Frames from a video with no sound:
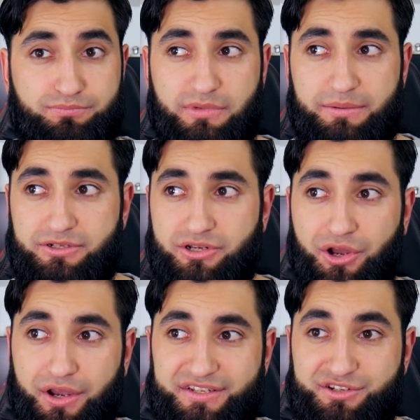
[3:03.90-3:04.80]
maybe to
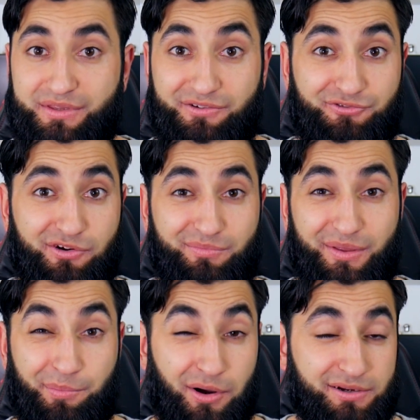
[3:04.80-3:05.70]
hide something from
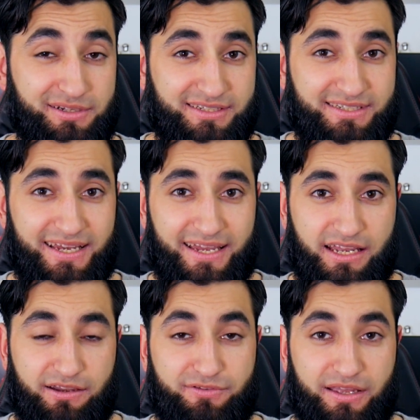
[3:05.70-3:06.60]
the partners
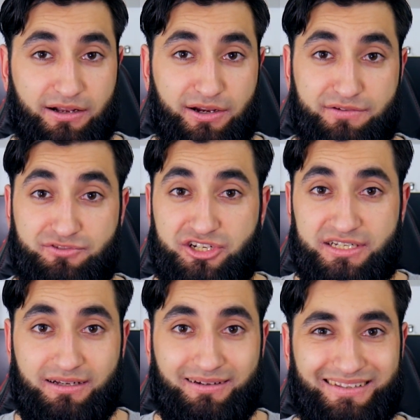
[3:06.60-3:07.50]
they're kind of
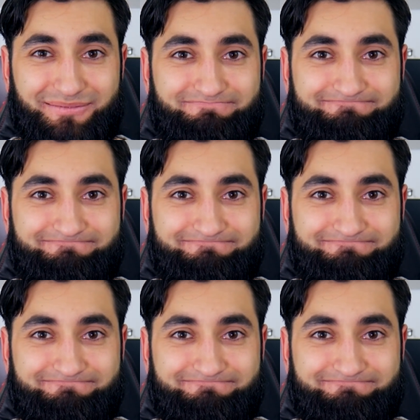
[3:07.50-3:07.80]
cheating on them.